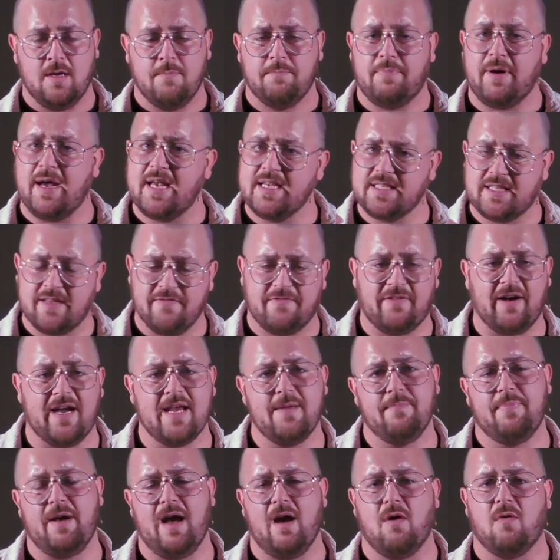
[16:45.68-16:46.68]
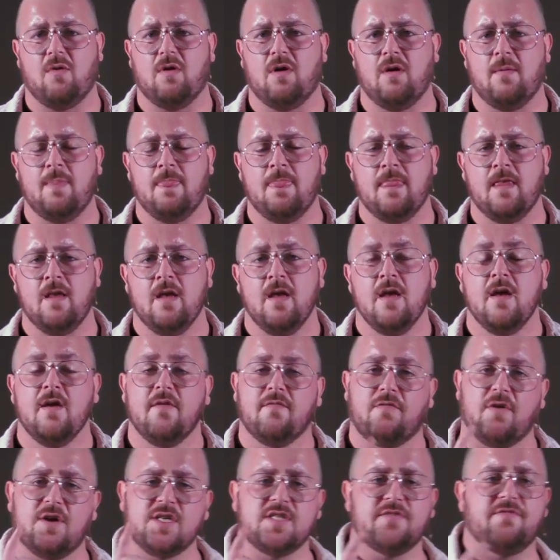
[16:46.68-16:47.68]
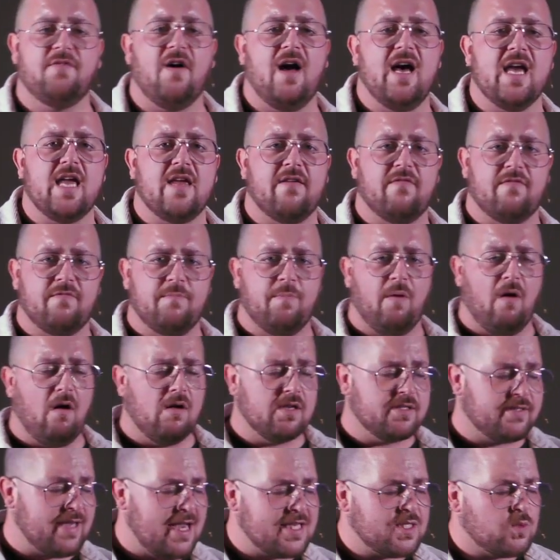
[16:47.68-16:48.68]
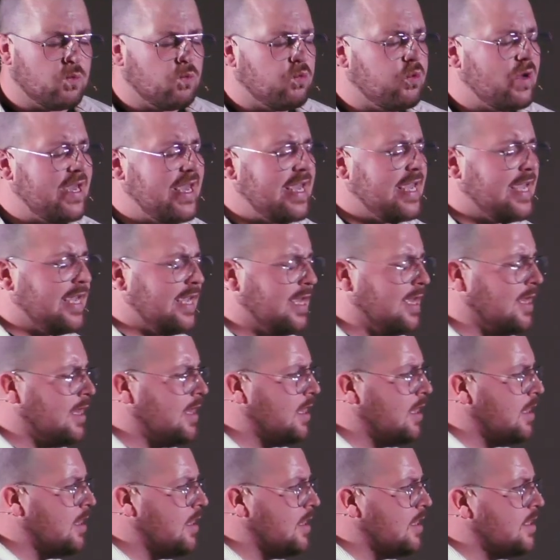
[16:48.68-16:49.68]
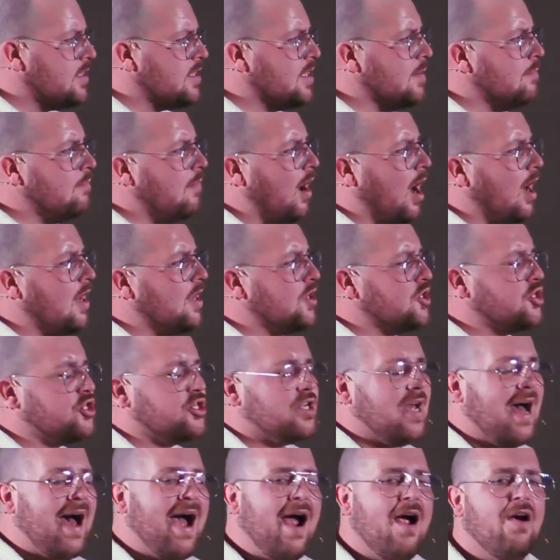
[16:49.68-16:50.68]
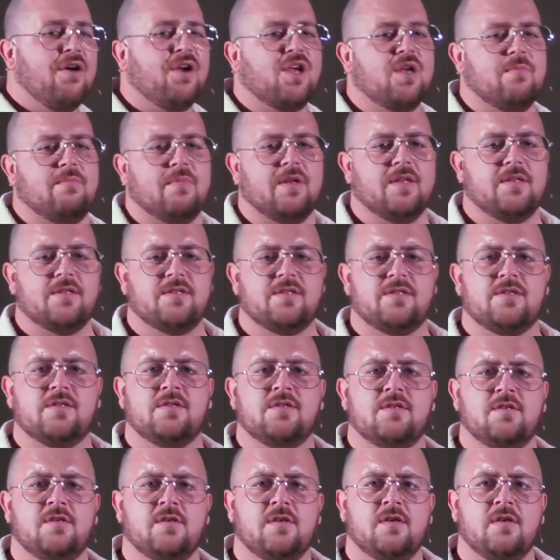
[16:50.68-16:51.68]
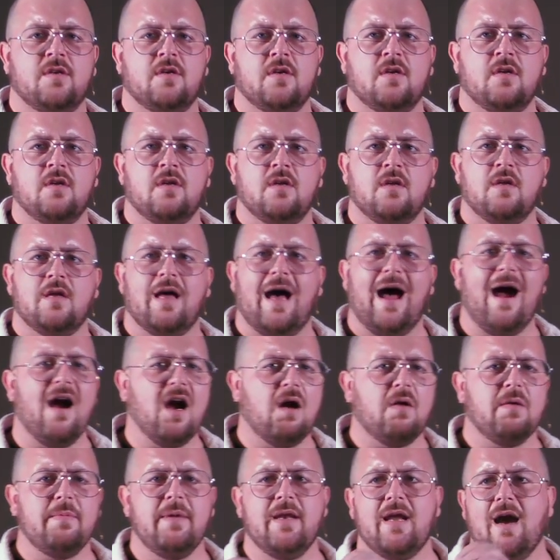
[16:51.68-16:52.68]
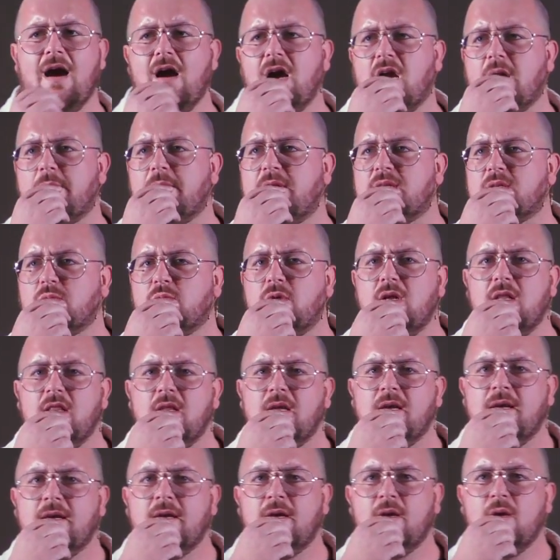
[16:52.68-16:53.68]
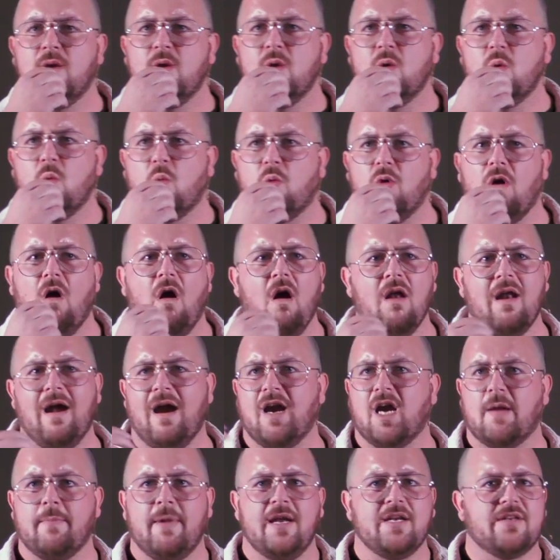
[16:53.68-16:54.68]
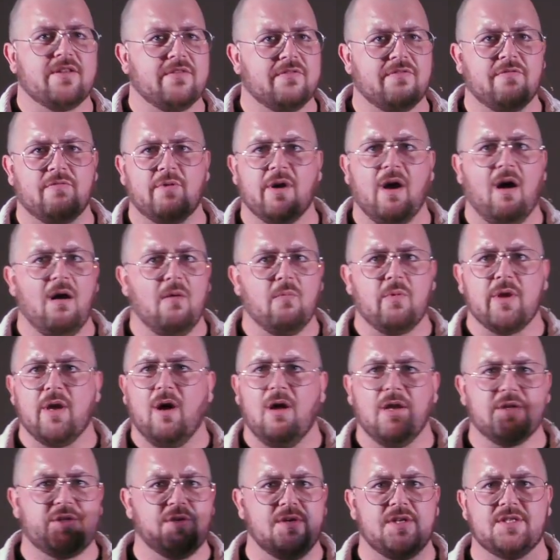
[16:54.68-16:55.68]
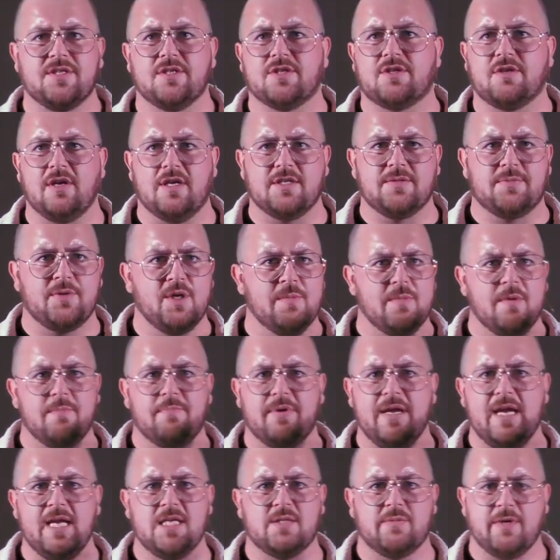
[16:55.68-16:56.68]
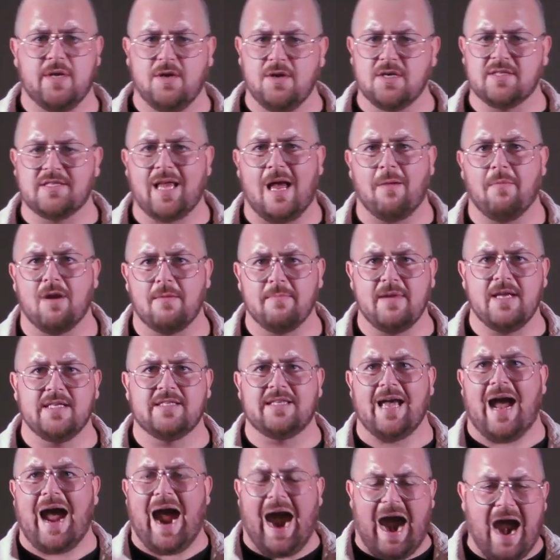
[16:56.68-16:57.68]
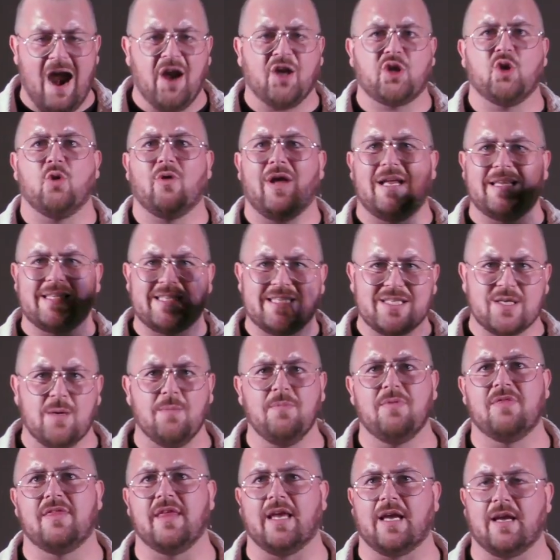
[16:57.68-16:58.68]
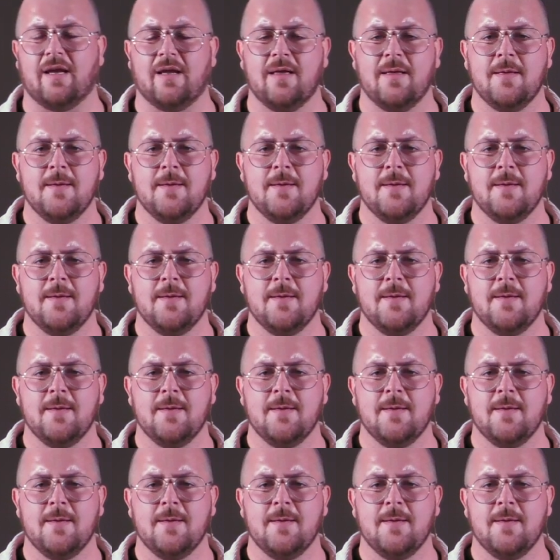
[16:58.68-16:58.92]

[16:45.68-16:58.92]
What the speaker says: By His divine power. Verse 5, Paul says, we demolish arguments. Arguments. Well, we're all argumentative. We all do this as human beings. We understand what it means to argue against something.